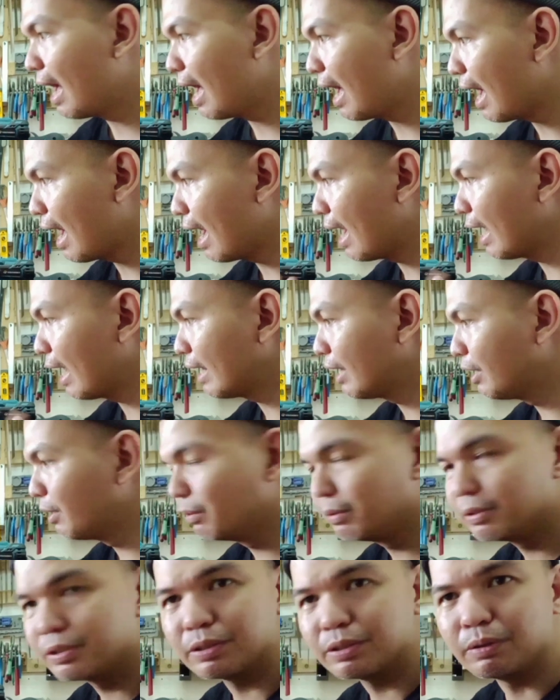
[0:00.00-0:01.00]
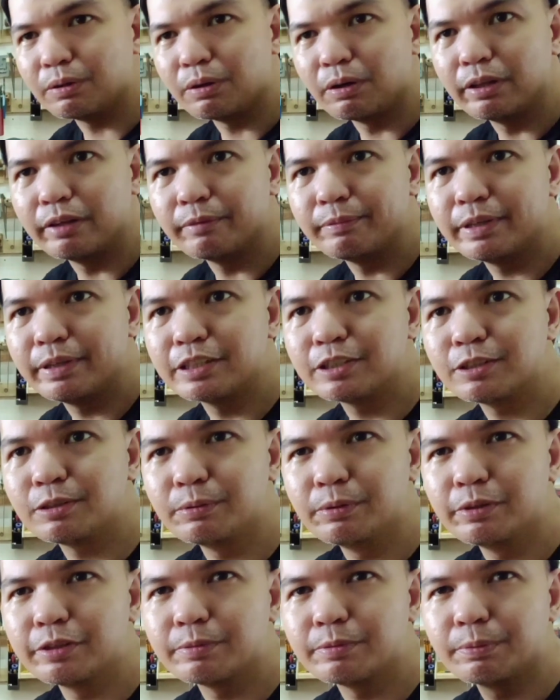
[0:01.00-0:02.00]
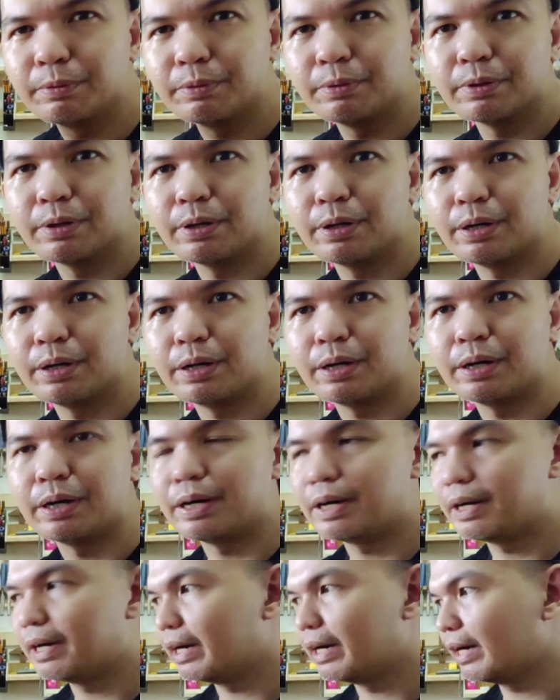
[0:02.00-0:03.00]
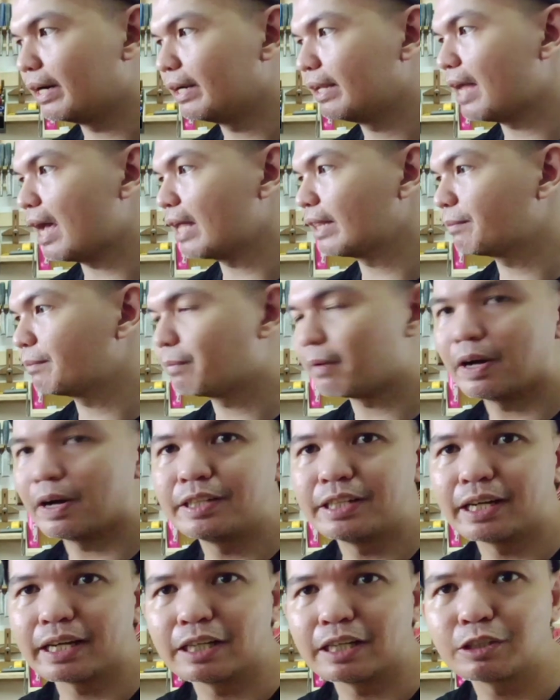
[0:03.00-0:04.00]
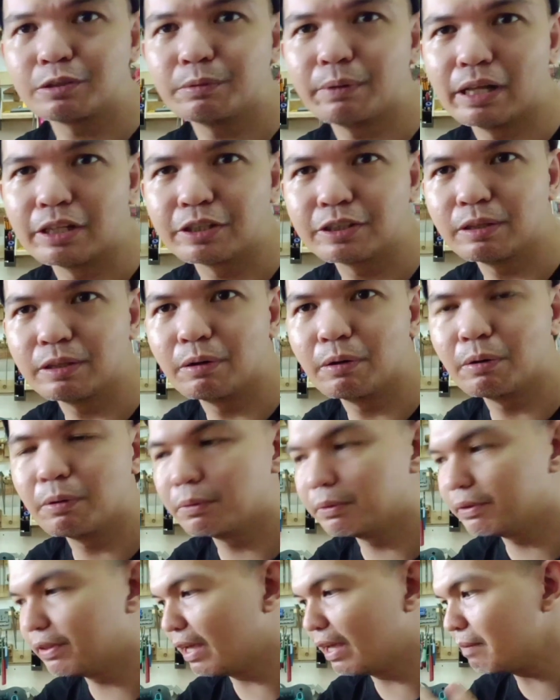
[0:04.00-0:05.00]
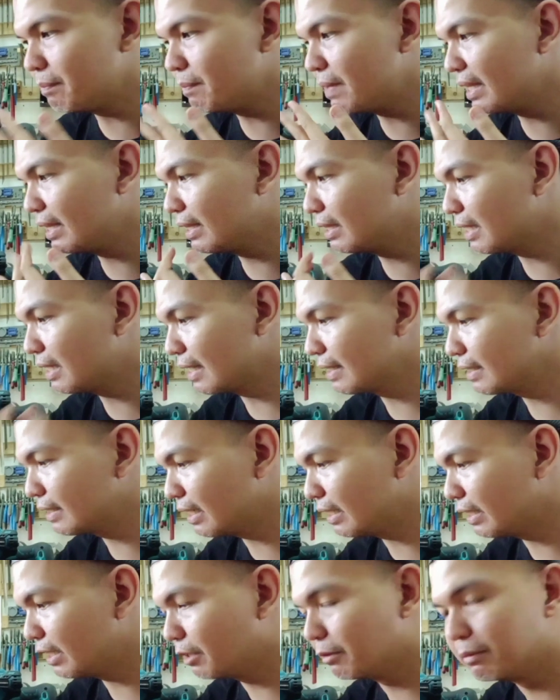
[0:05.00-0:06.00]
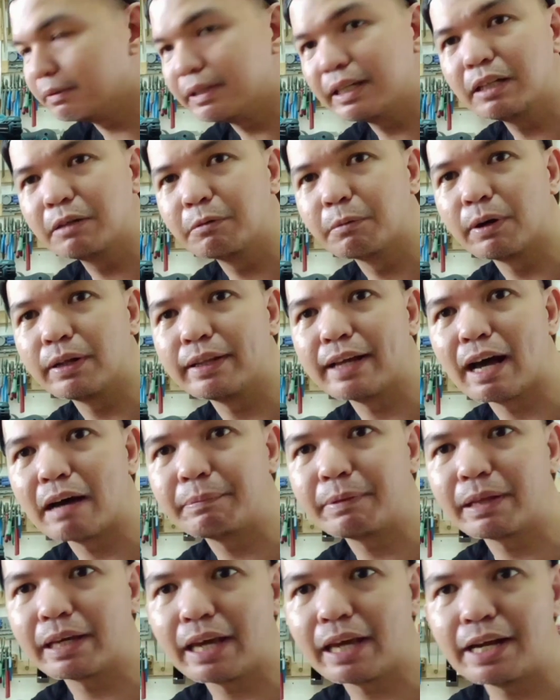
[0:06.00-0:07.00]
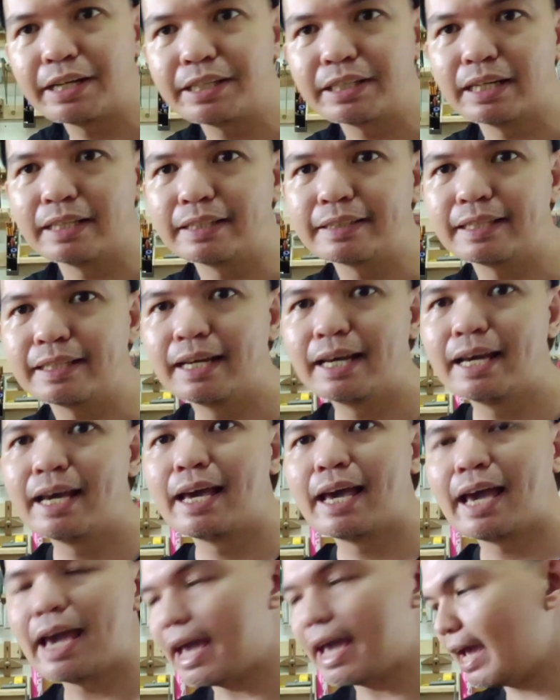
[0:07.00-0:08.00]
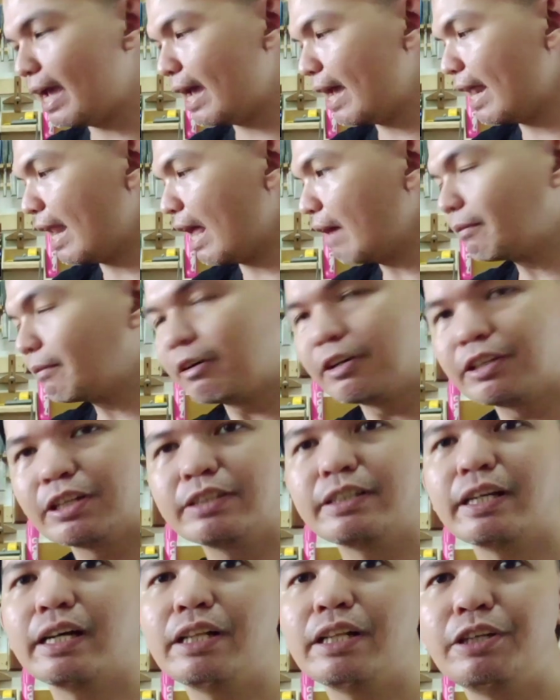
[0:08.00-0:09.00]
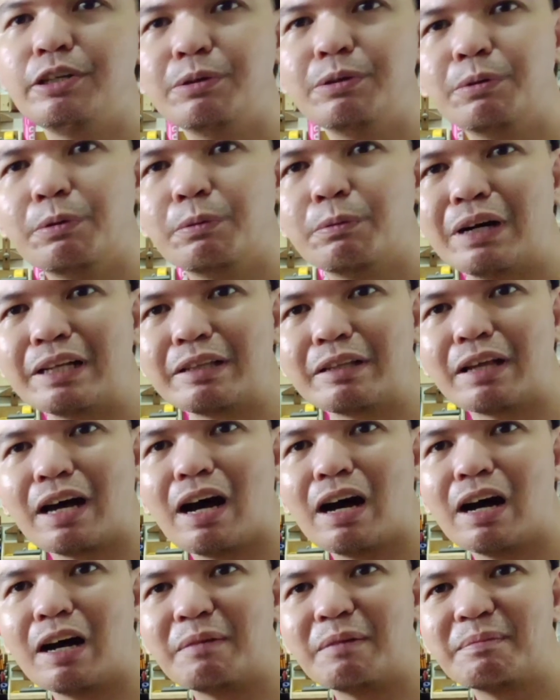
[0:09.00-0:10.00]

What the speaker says: I use all of these tools for that project as well. So they've been tested in real world applications, and I'm going to tell you what are